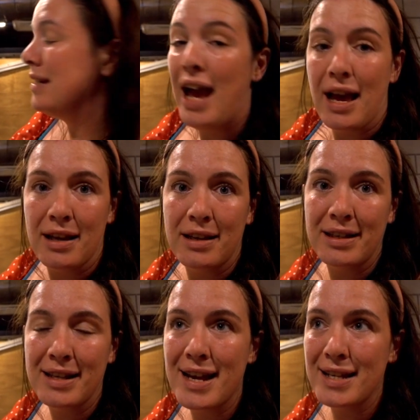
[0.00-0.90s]
yeah,
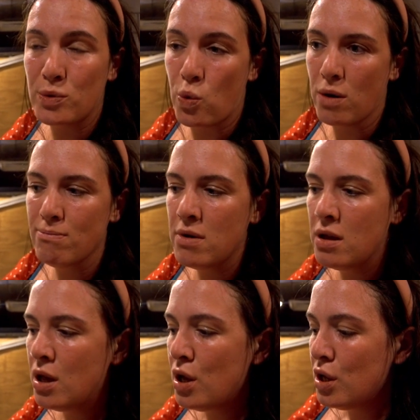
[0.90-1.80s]
it's warm.
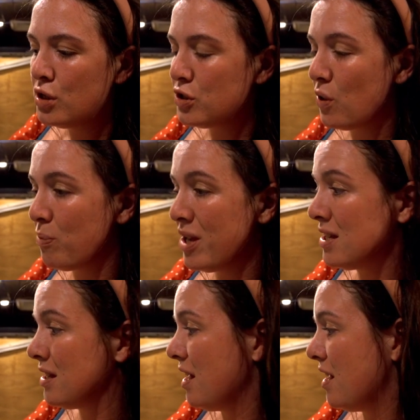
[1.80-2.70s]
So
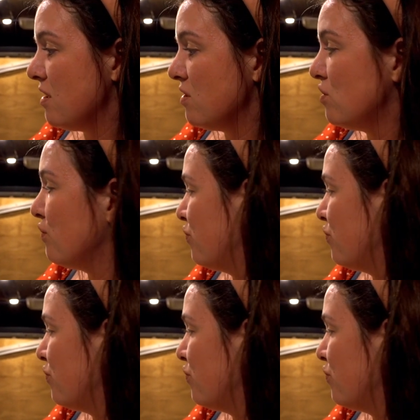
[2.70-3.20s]
basically, there's no